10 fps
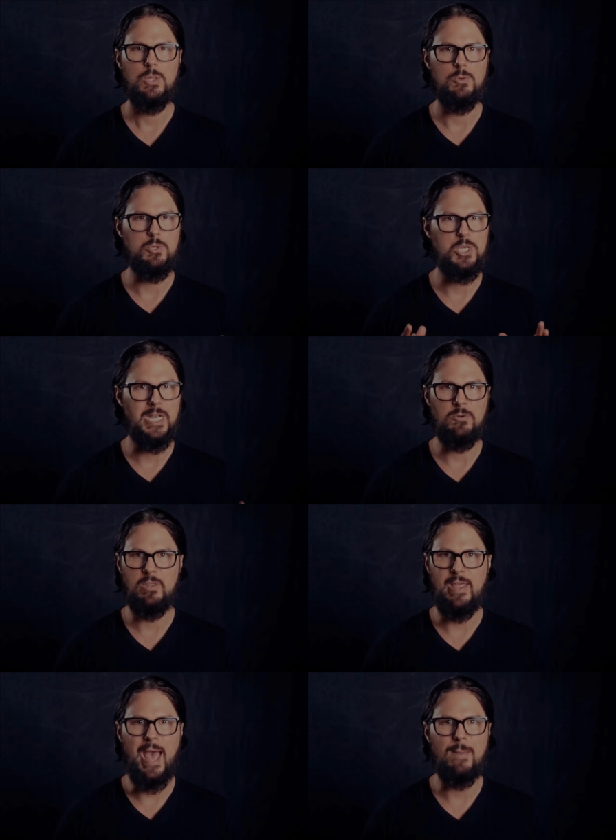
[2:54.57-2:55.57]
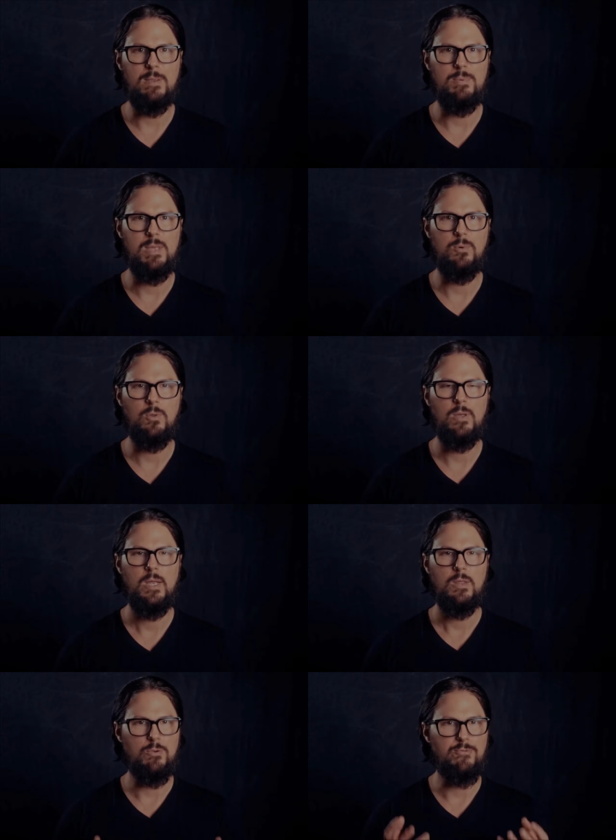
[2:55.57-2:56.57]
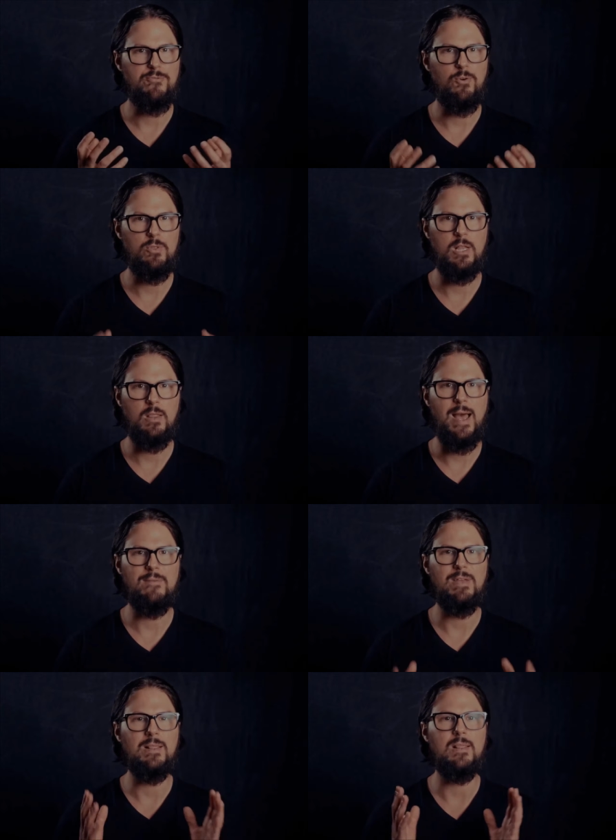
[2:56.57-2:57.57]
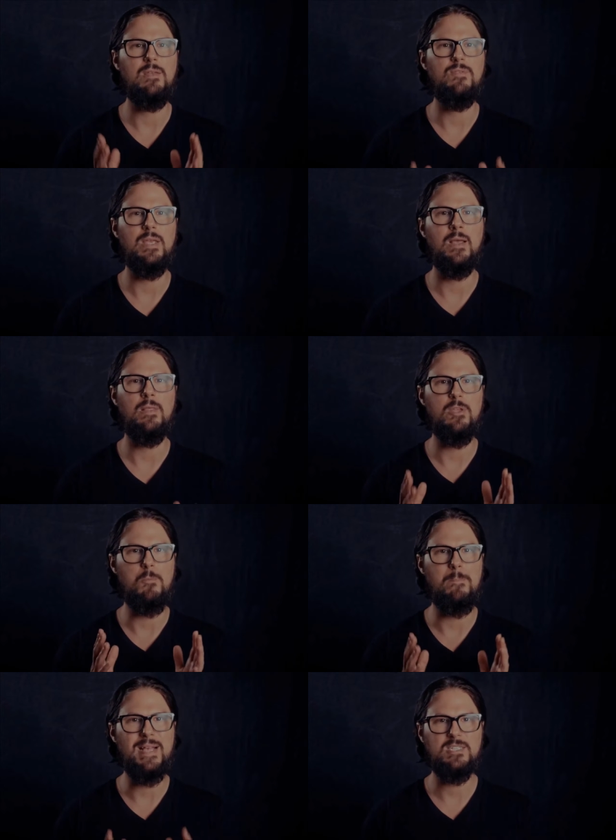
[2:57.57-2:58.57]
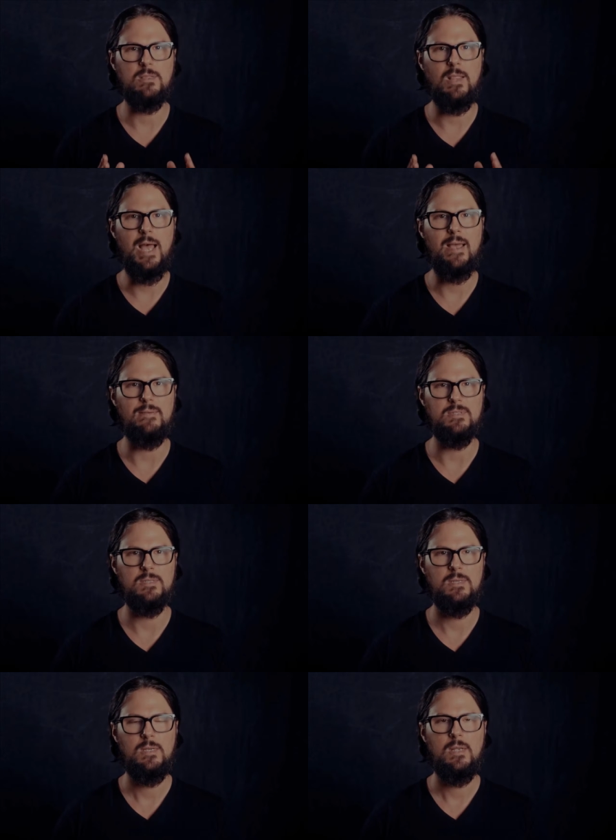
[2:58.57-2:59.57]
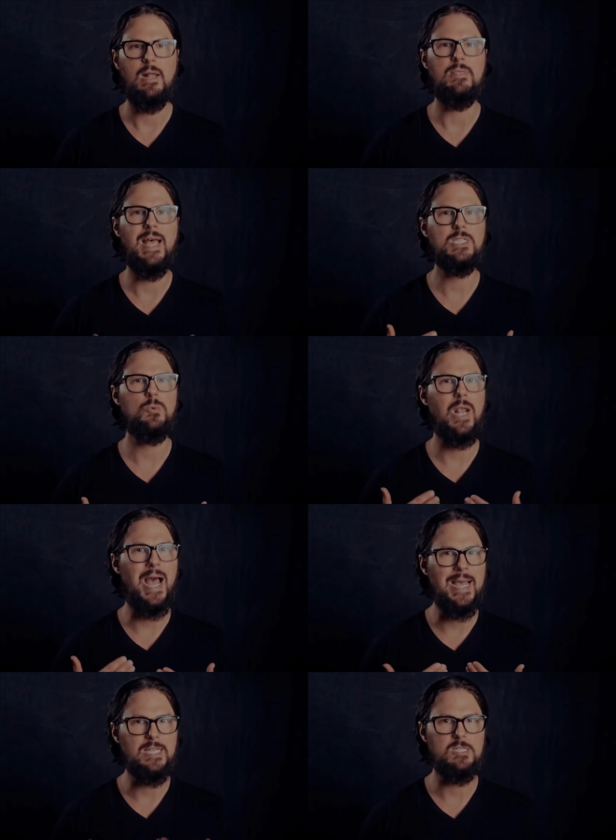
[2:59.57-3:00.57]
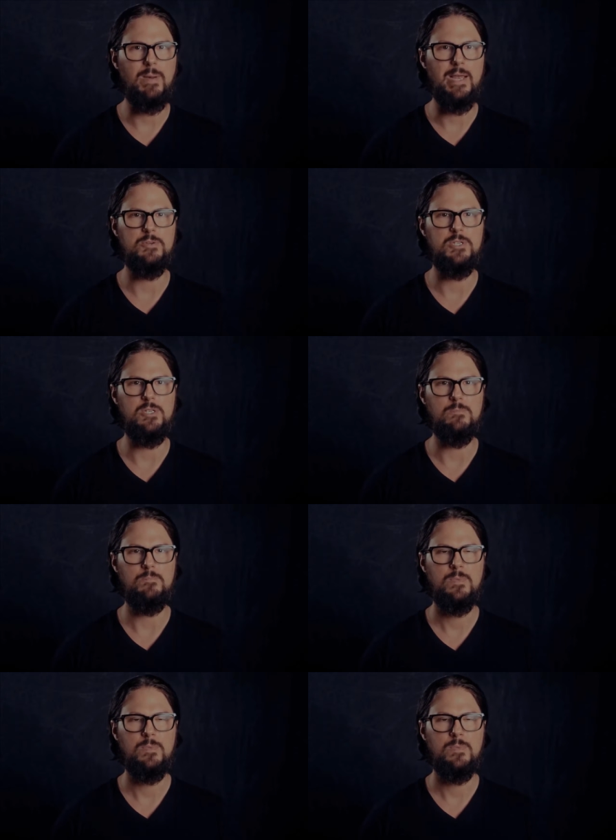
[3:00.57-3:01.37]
They're genuinely happy people, they're fully alive and living their best lives. And that's what I aspire to.